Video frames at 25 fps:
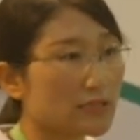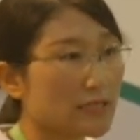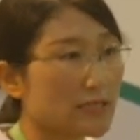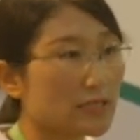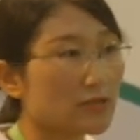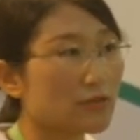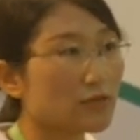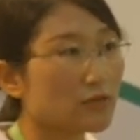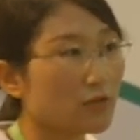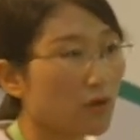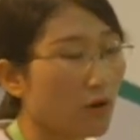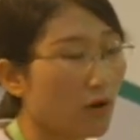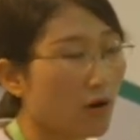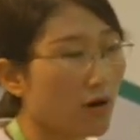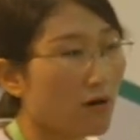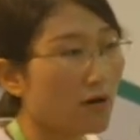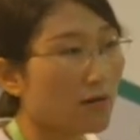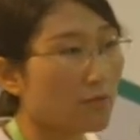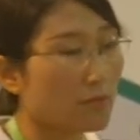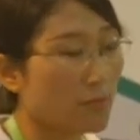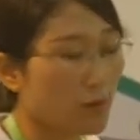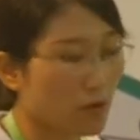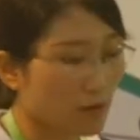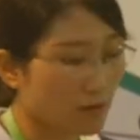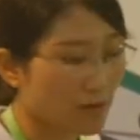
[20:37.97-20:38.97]
in your
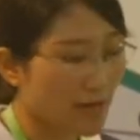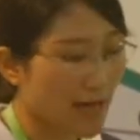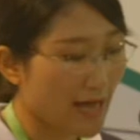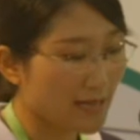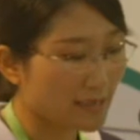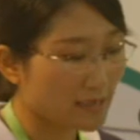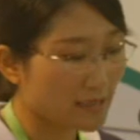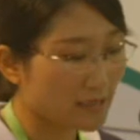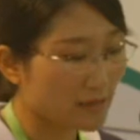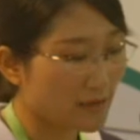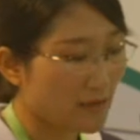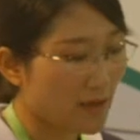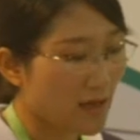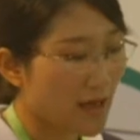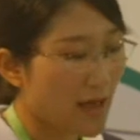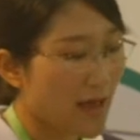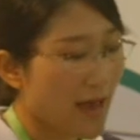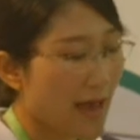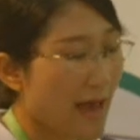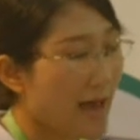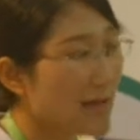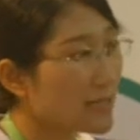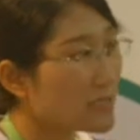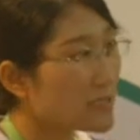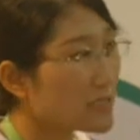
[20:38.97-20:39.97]
product,
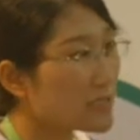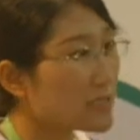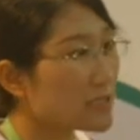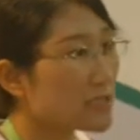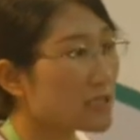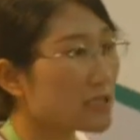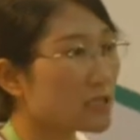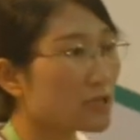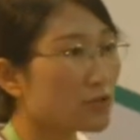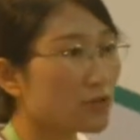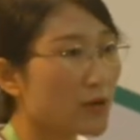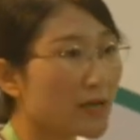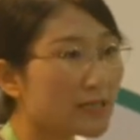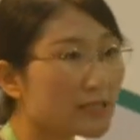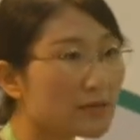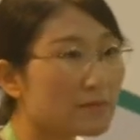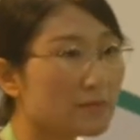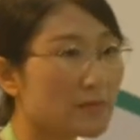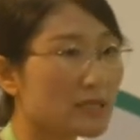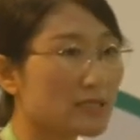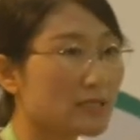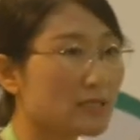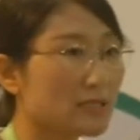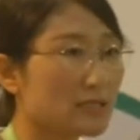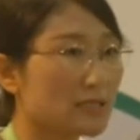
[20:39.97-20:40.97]
and the
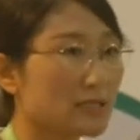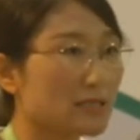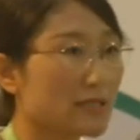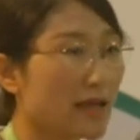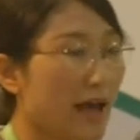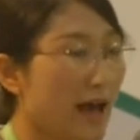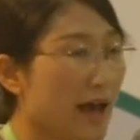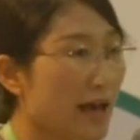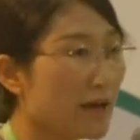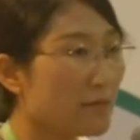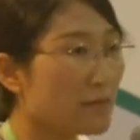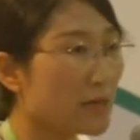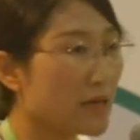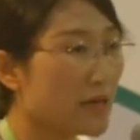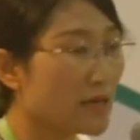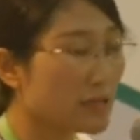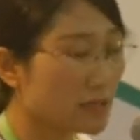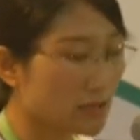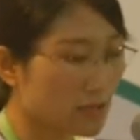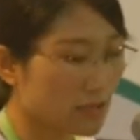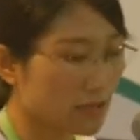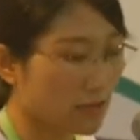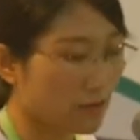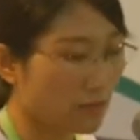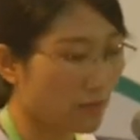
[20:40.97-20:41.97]
recommended time
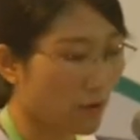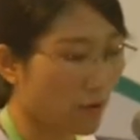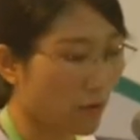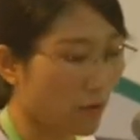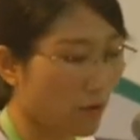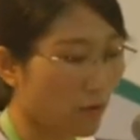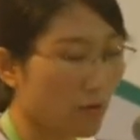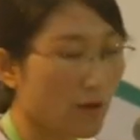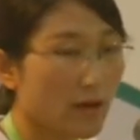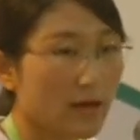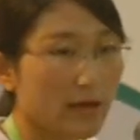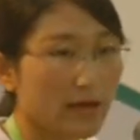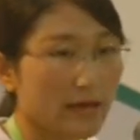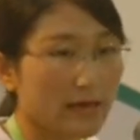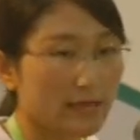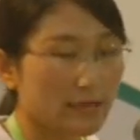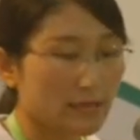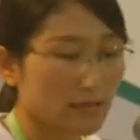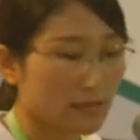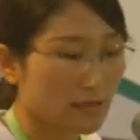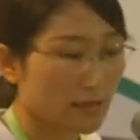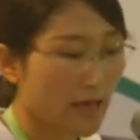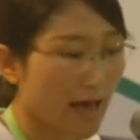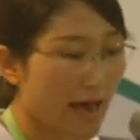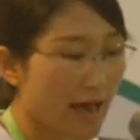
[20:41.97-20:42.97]
interval
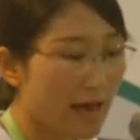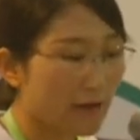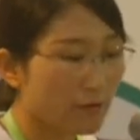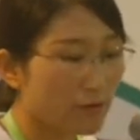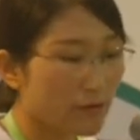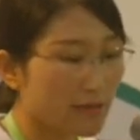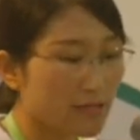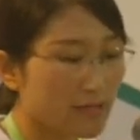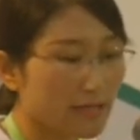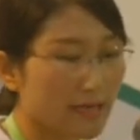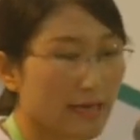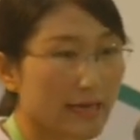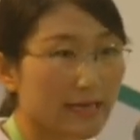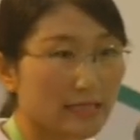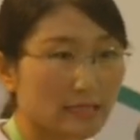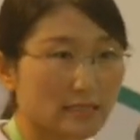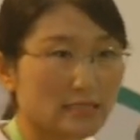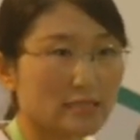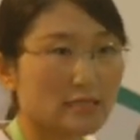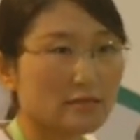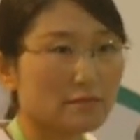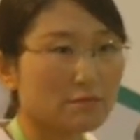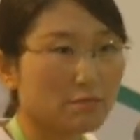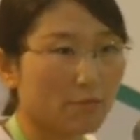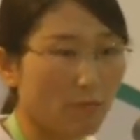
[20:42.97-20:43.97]
is every
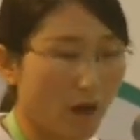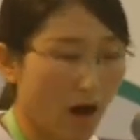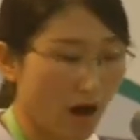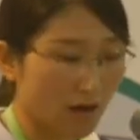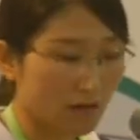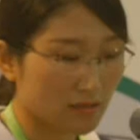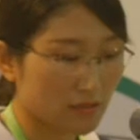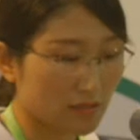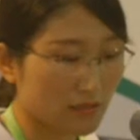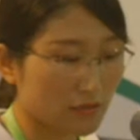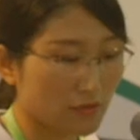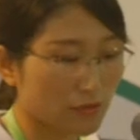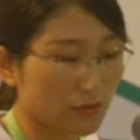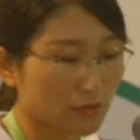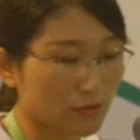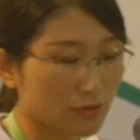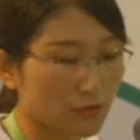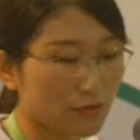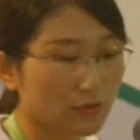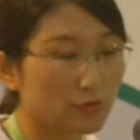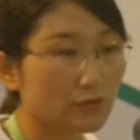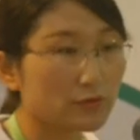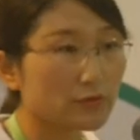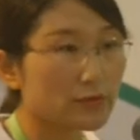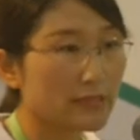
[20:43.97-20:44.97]
18 months to
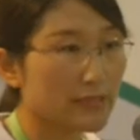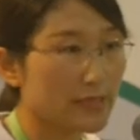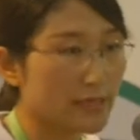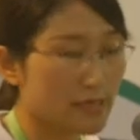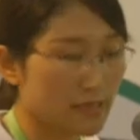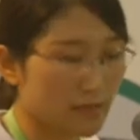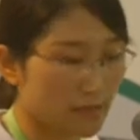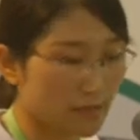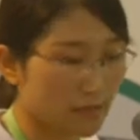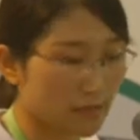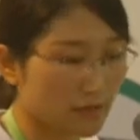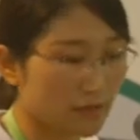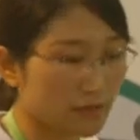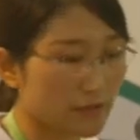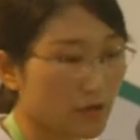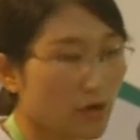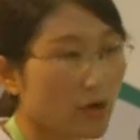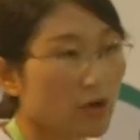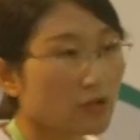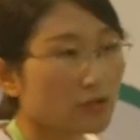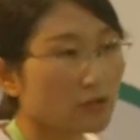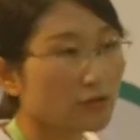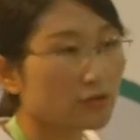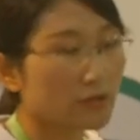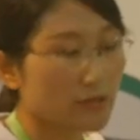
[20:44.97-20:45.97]
2 years
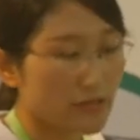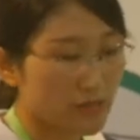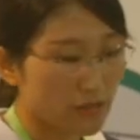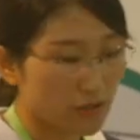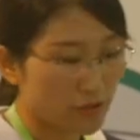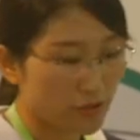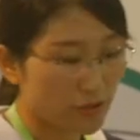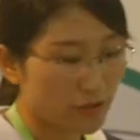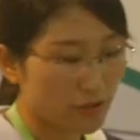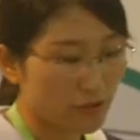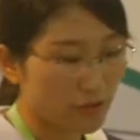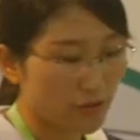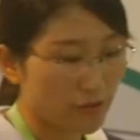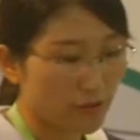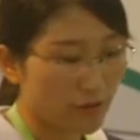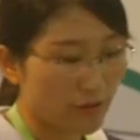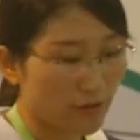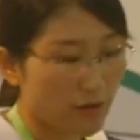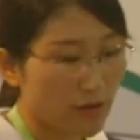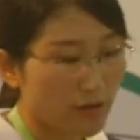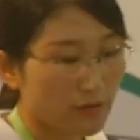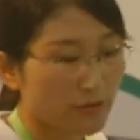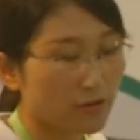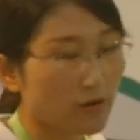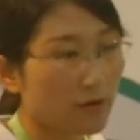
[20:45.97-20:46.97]
to ensure
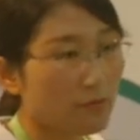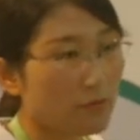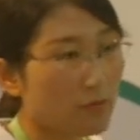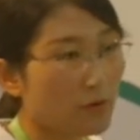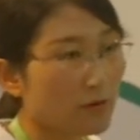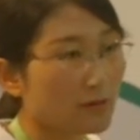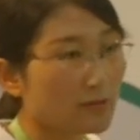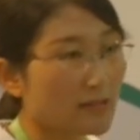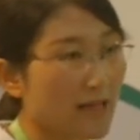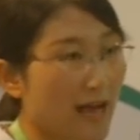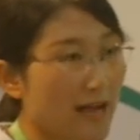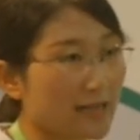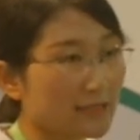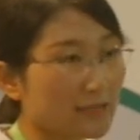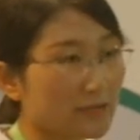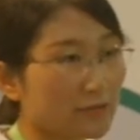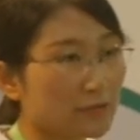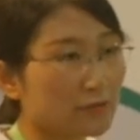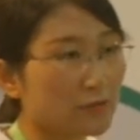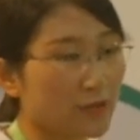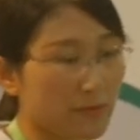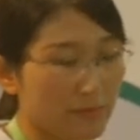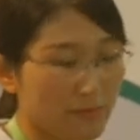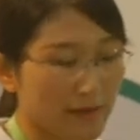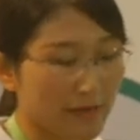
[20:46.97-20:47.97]
your product
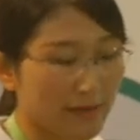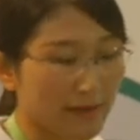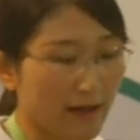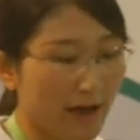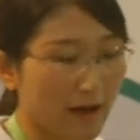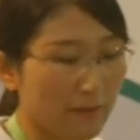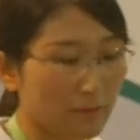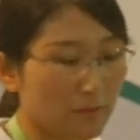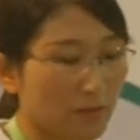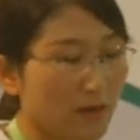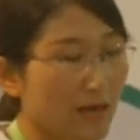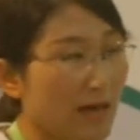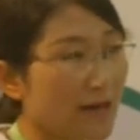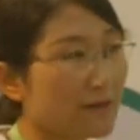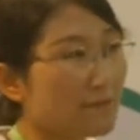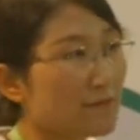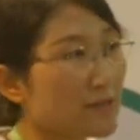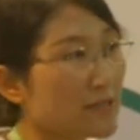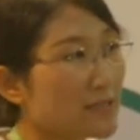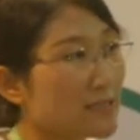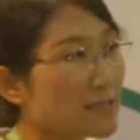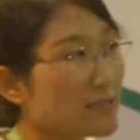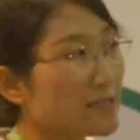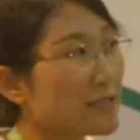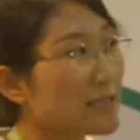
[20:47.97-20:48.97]
remain comply
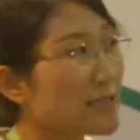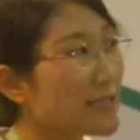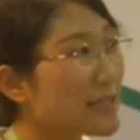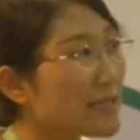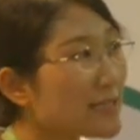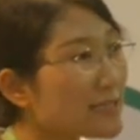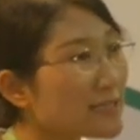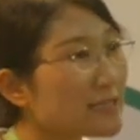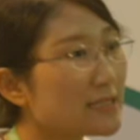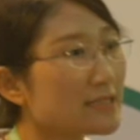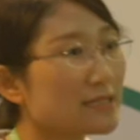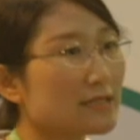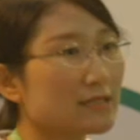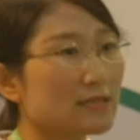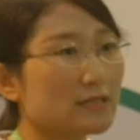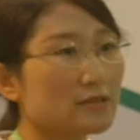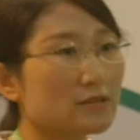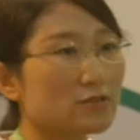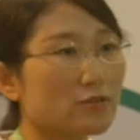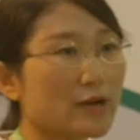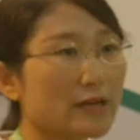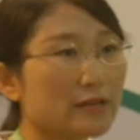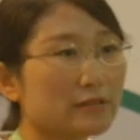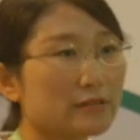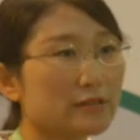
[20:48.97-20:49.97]
with the latest
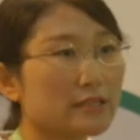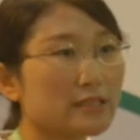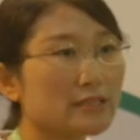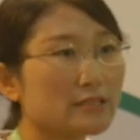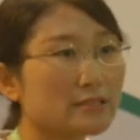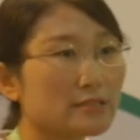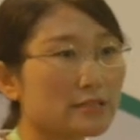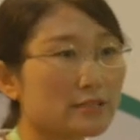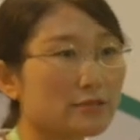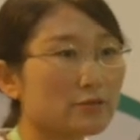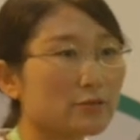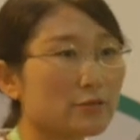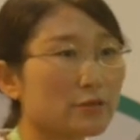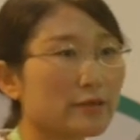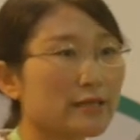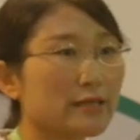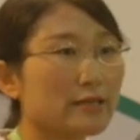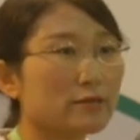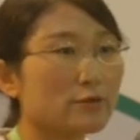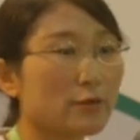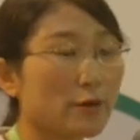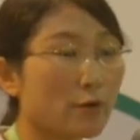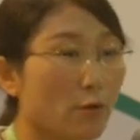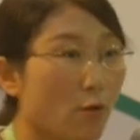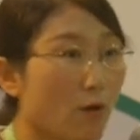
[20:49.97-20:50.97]

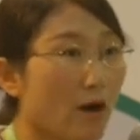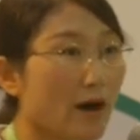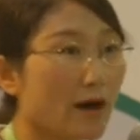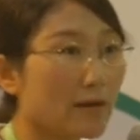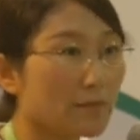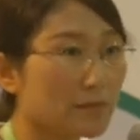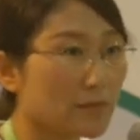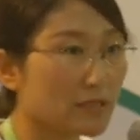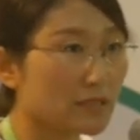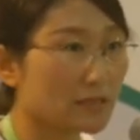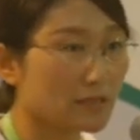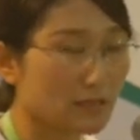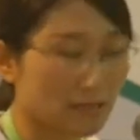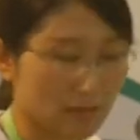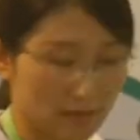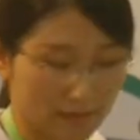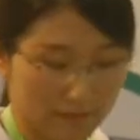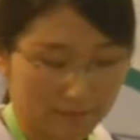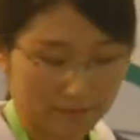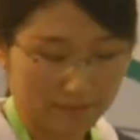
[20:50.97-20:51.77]
regulatory requirement.